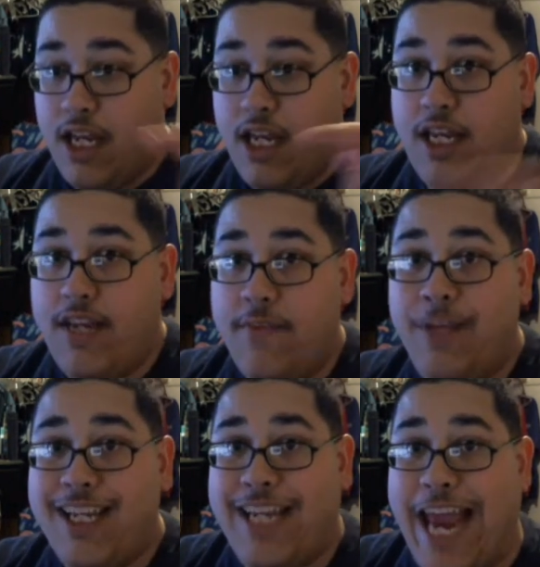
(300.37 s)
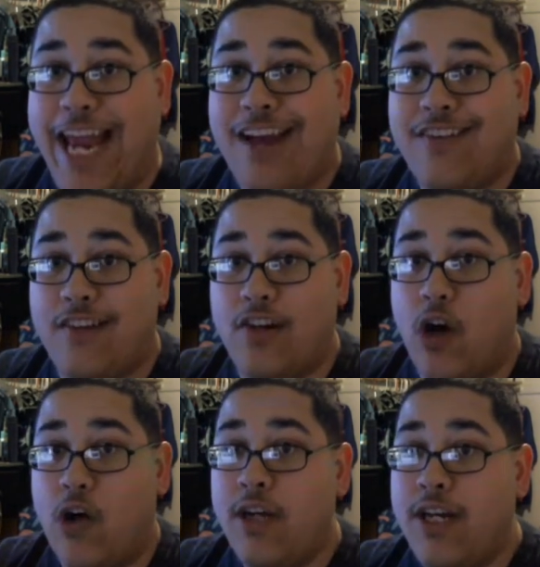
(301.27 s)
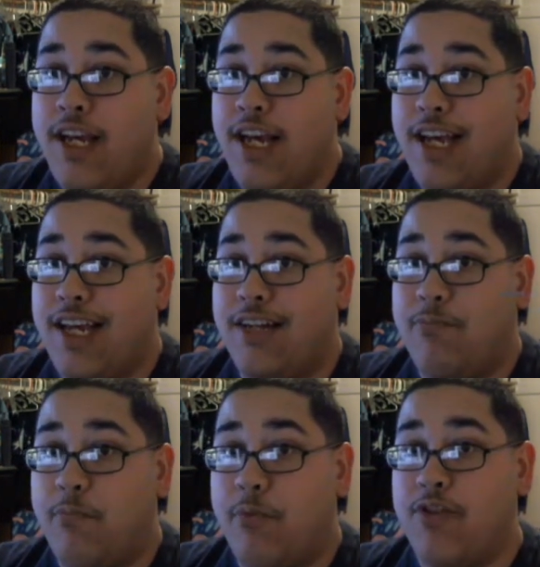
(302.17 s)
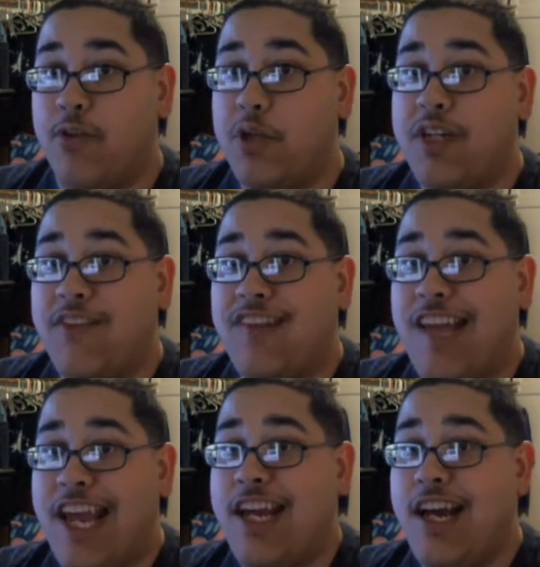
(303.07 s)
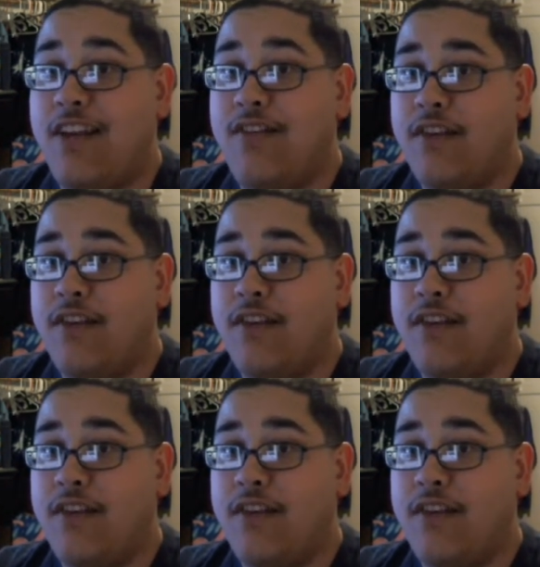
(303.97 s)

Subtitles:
he's playing Chaos and Guard, and a majority of his Chaos